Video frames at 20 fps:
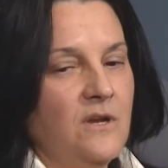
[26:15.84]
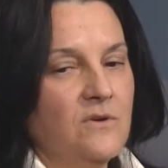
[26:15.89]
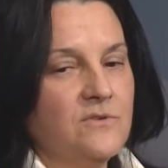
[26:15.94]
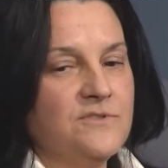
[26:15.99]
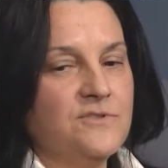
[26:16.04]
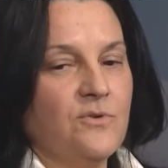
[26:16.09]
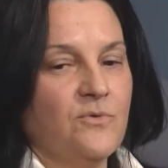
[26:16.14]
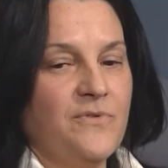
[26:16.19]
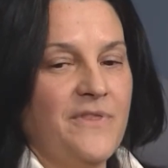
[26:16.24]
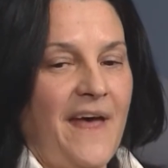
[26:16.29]

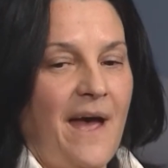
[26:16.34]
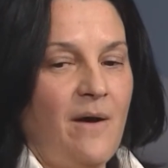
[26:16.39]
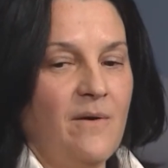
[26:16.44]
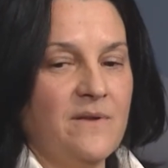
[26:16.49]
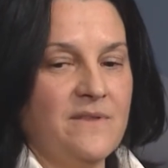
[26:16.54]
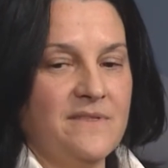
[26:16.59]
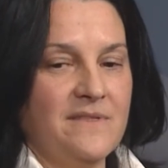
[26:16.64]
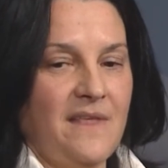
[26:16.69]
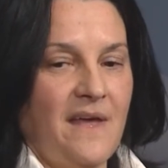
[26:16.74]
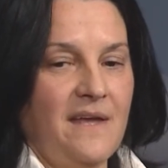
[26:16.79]
So
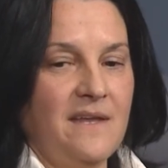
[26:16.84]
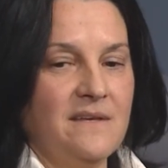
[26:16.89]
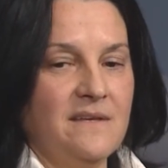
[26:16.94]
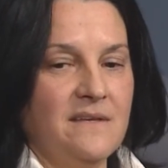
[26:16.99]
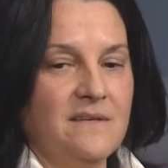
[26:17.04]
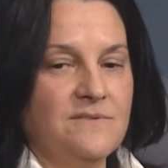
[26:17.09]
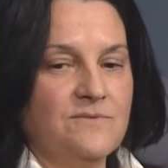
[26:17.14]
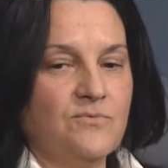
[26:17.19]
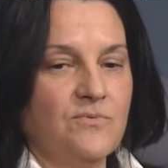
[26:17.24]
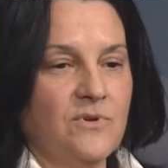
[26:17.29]
that
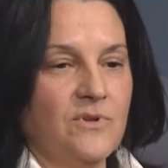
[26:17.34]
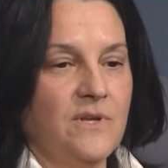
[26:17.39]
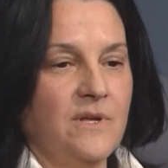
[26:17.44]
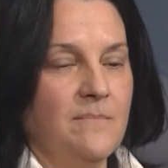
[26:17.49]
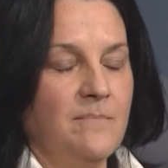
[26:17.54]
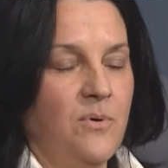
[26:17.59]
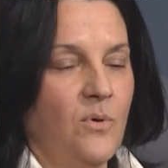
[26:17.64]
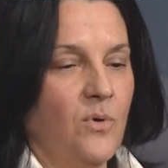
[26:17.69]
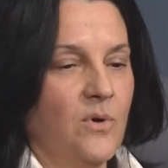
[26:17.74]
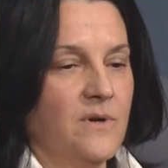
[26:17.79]
is really
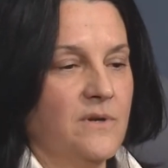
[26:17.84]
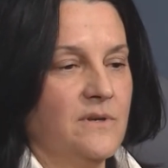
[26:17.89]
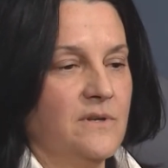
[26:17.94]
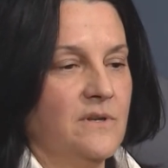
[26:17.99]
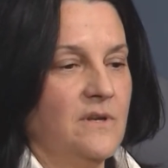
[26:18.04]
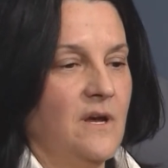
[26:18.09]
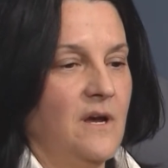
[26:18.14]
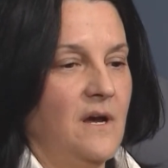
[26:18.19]
important.